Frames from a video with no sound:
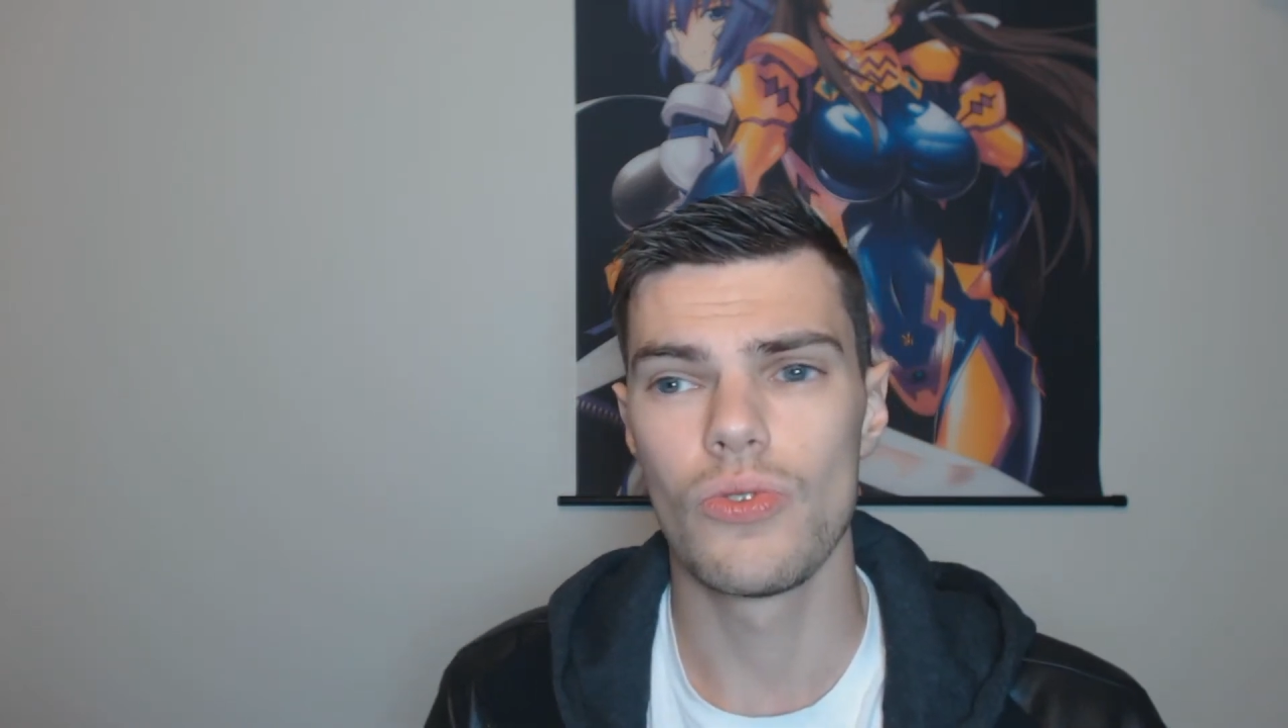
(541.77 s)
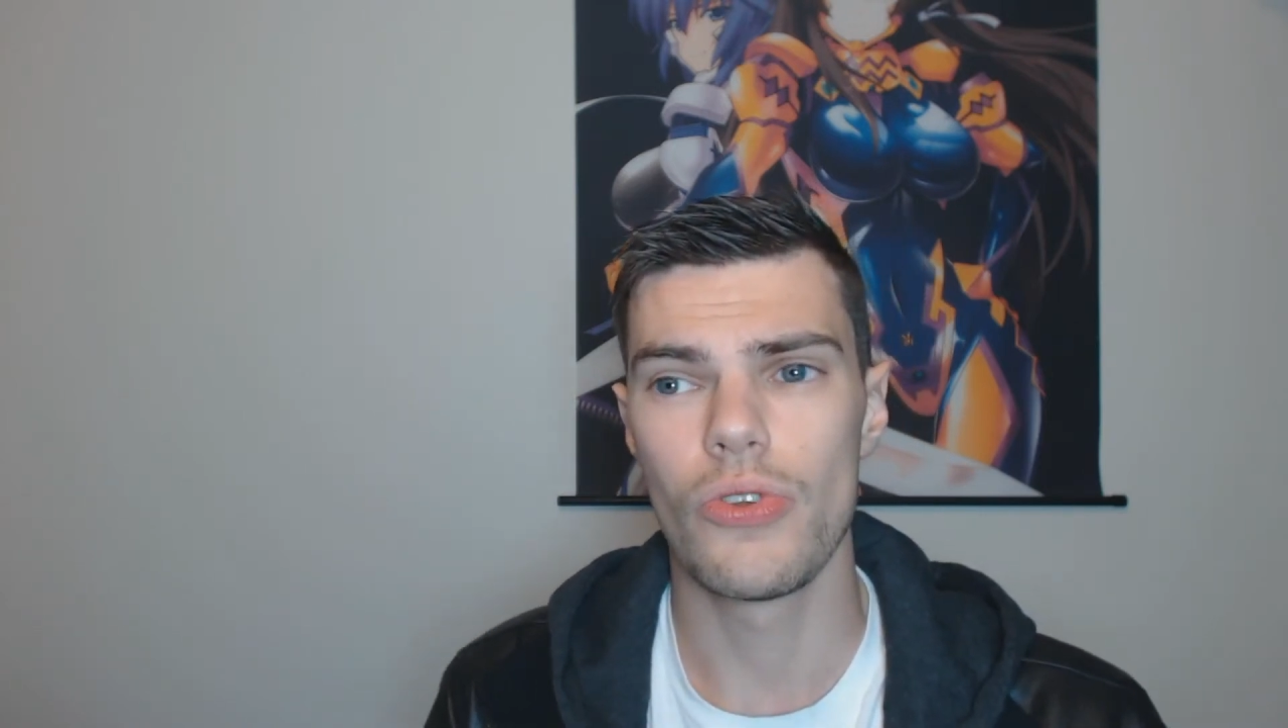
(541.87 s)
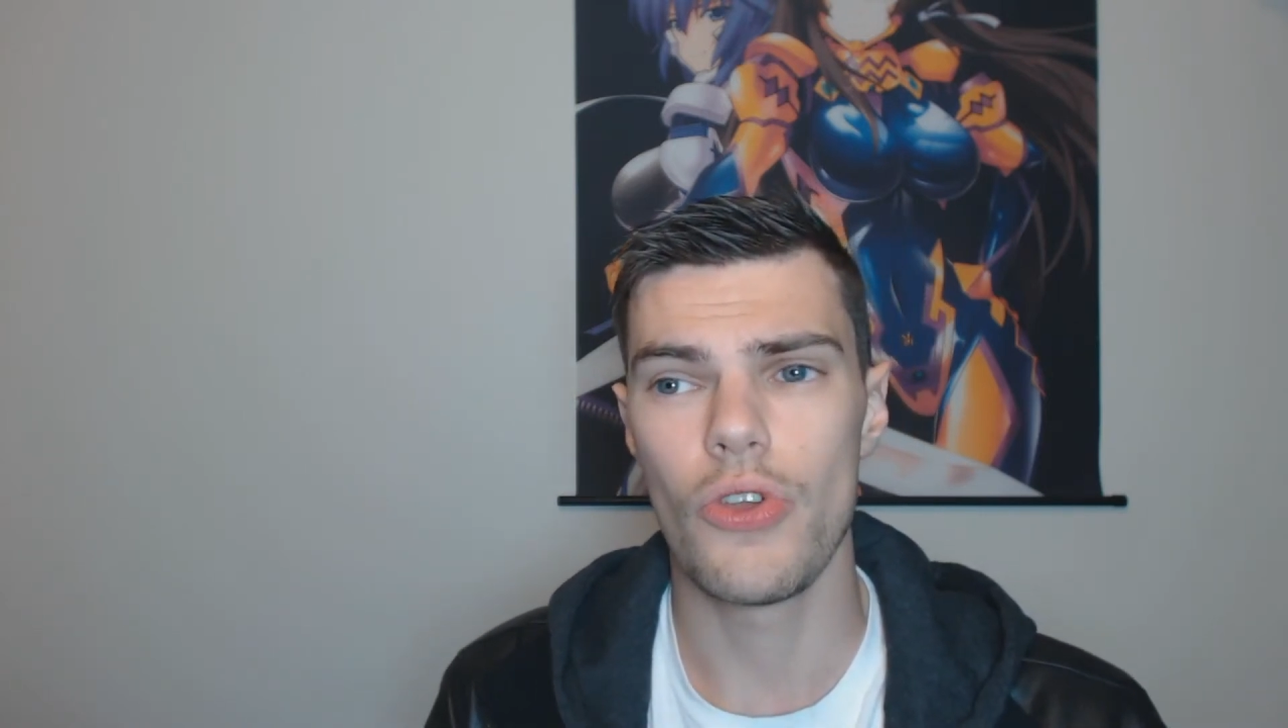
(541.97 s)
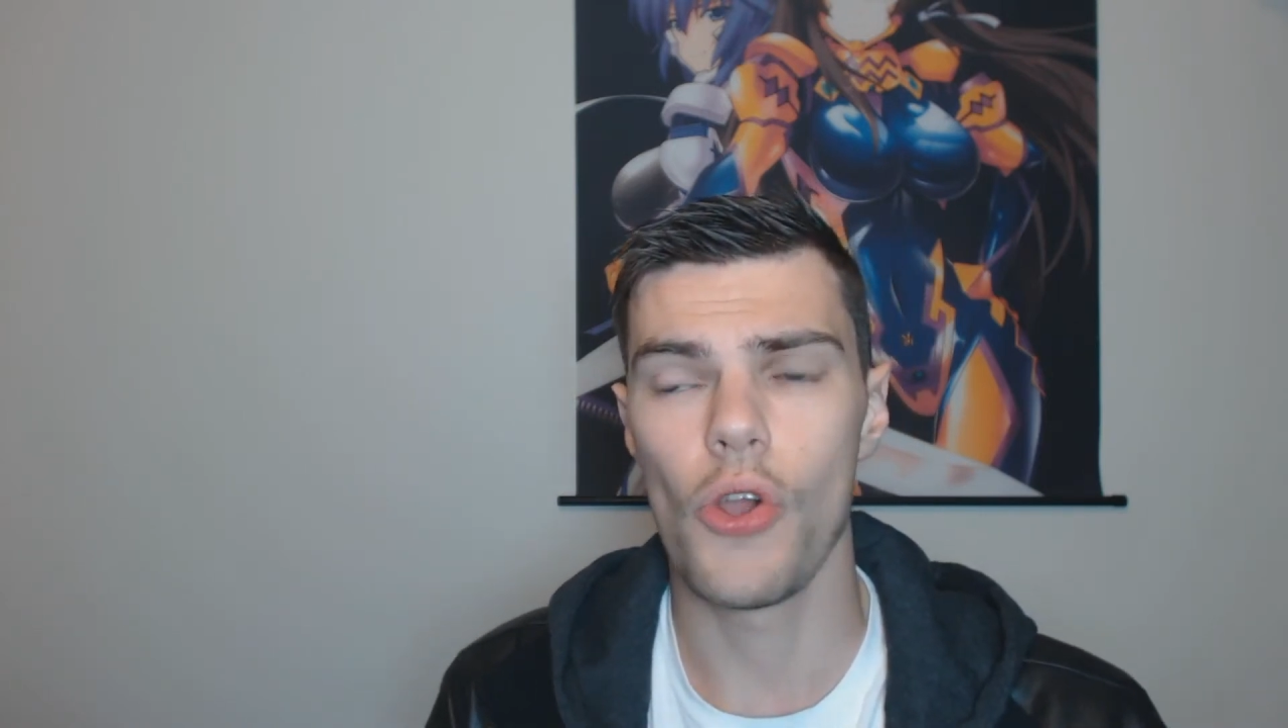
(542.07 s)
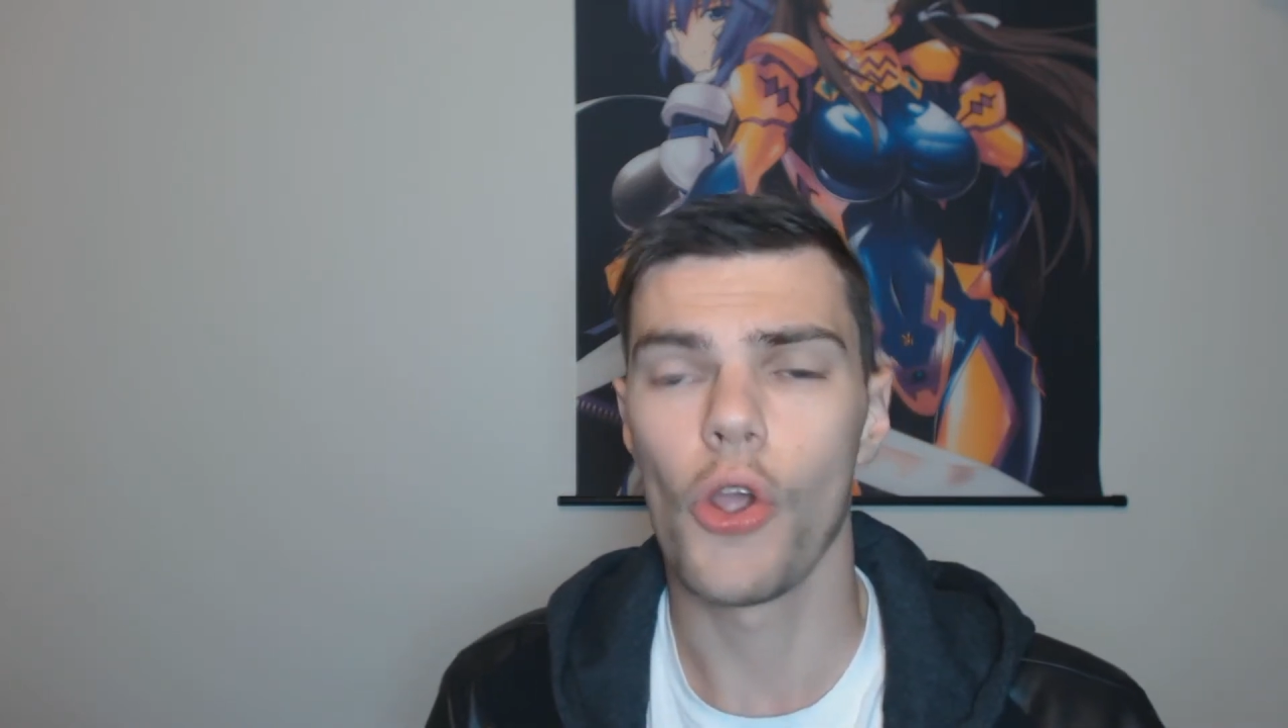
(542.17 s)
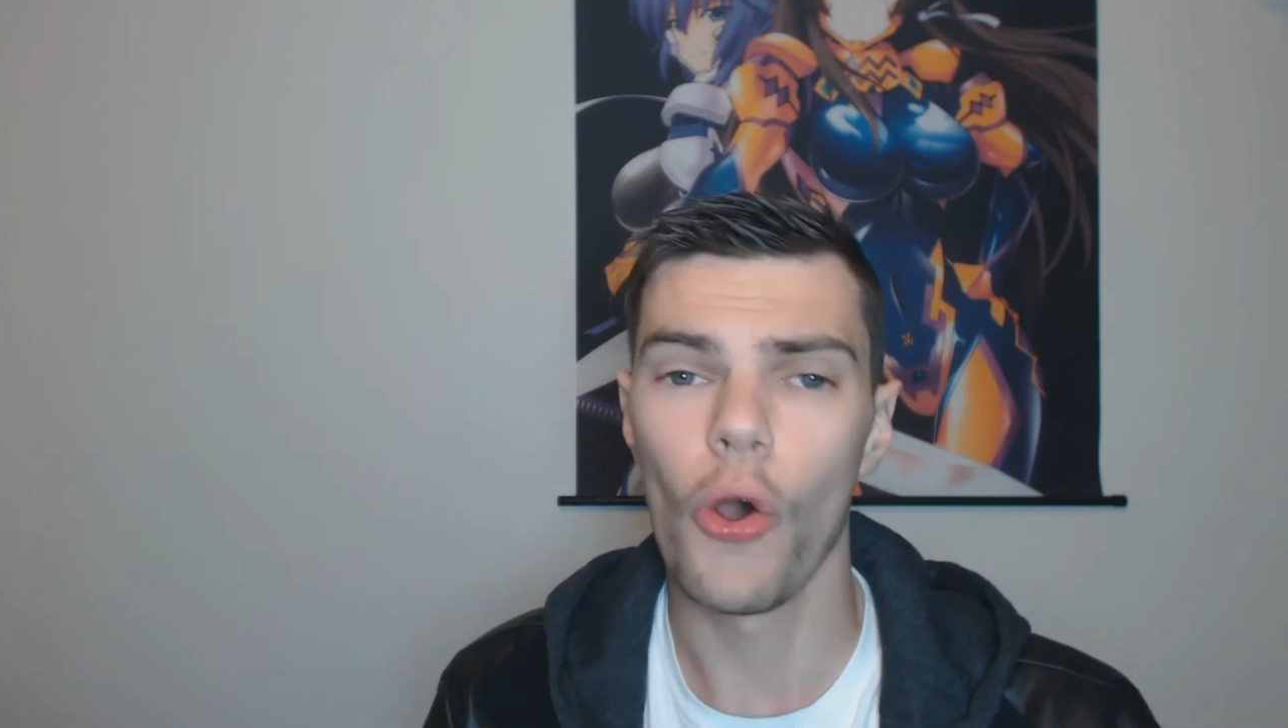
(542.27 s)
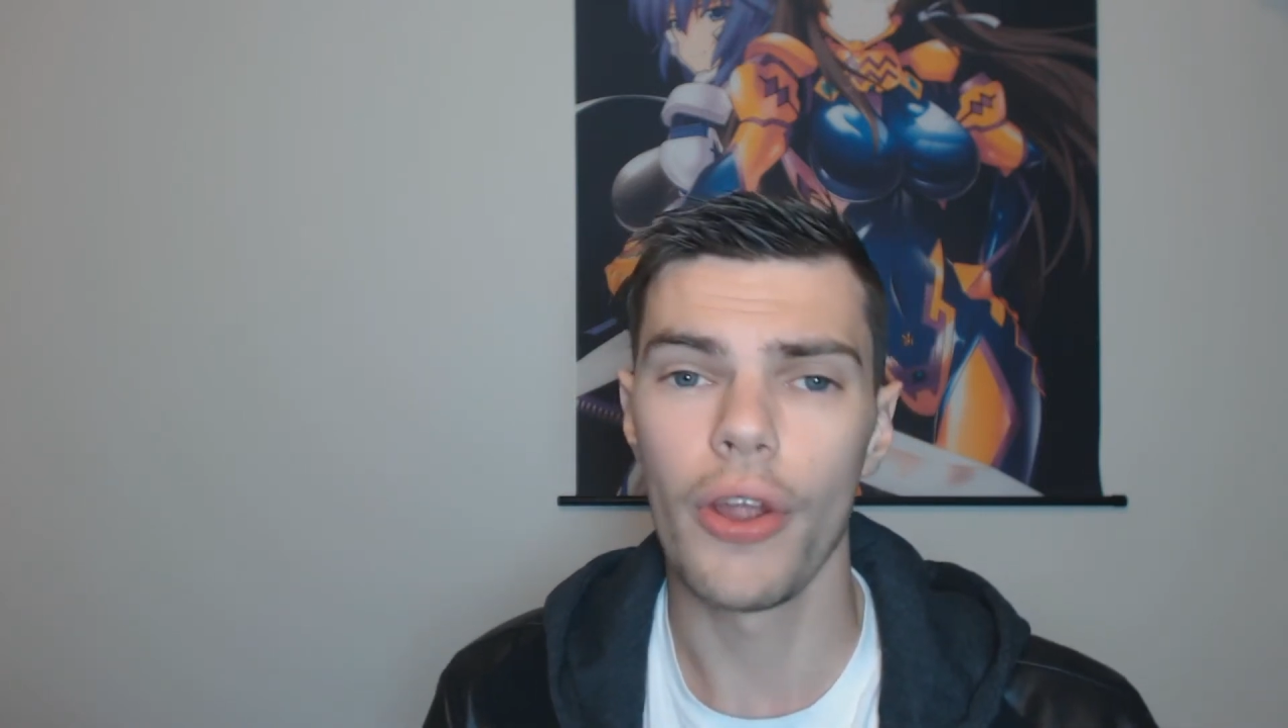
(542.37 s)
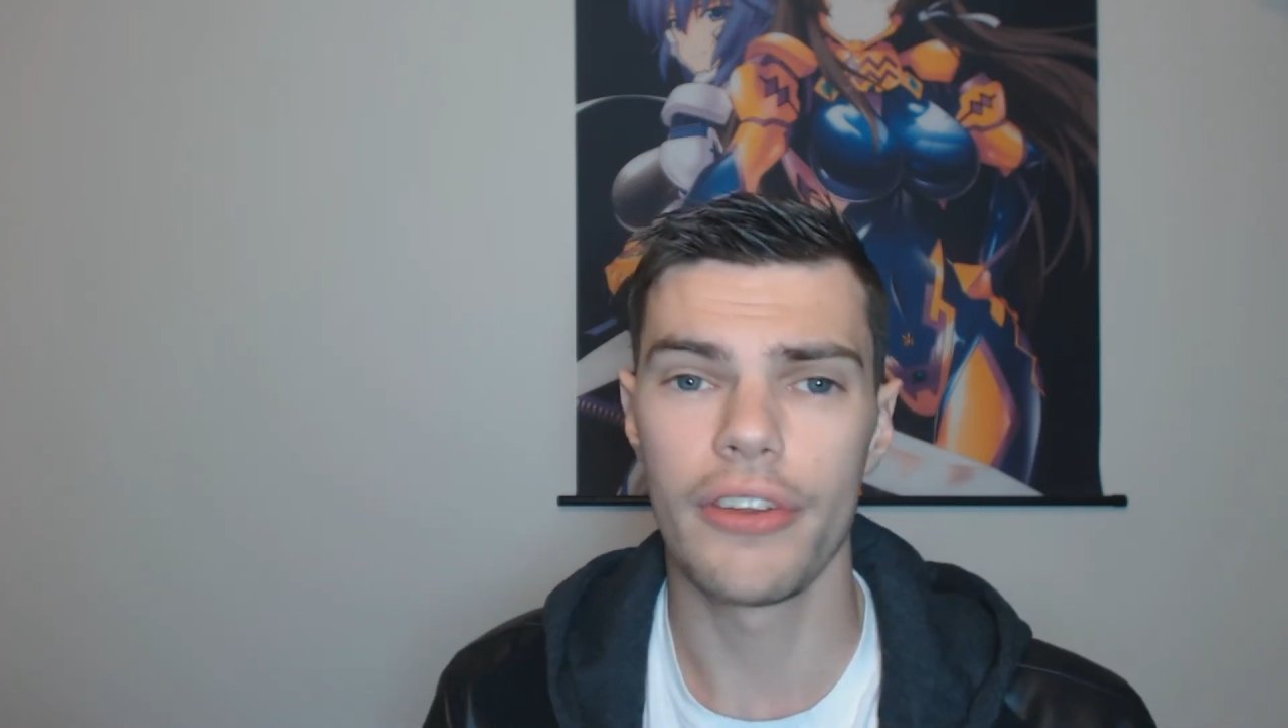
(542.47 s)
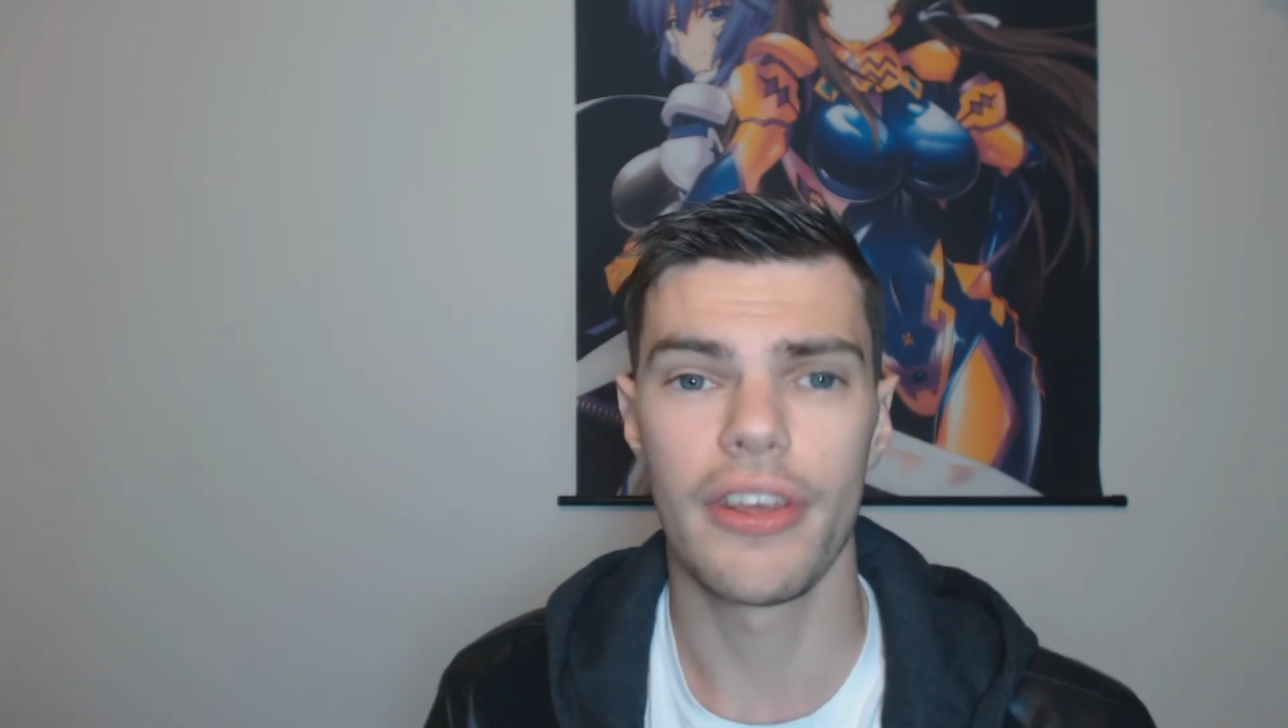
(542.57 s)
you're going to